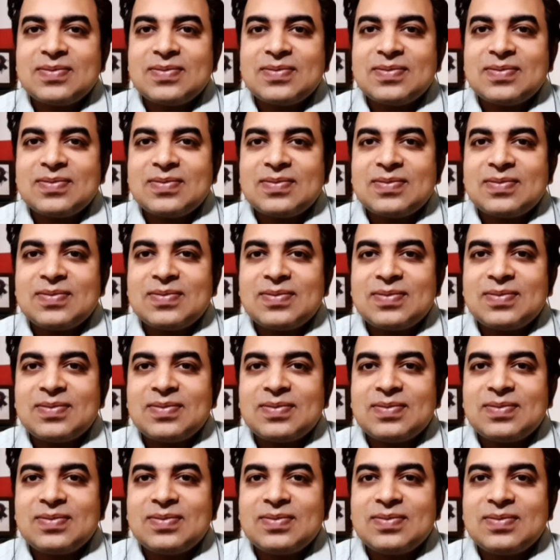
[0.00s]

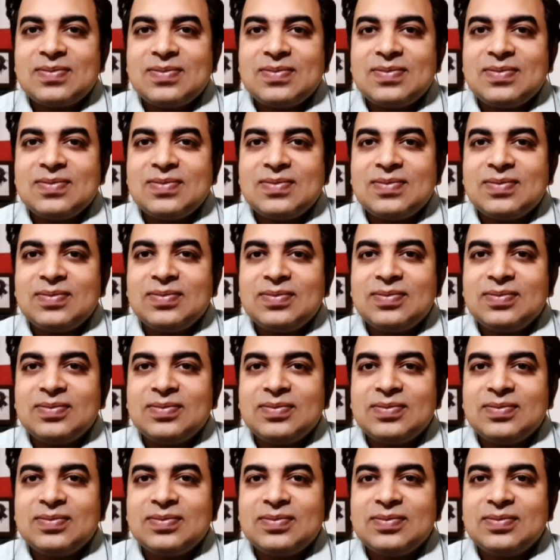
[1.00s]

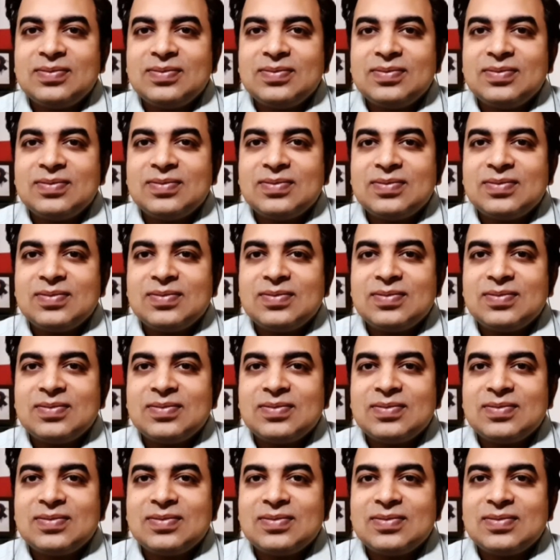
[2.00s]

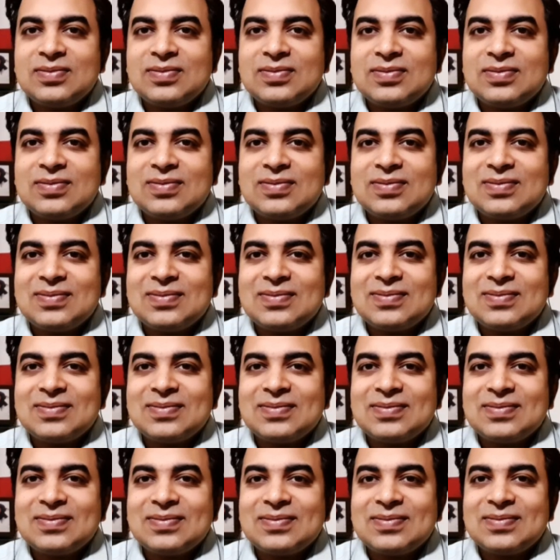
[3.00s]

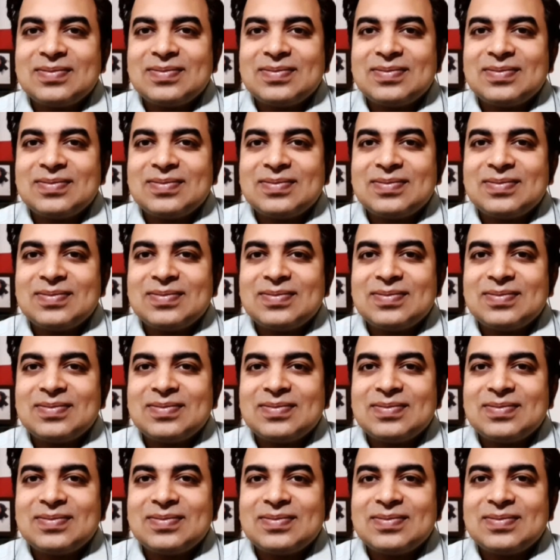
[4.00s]
(not speaking)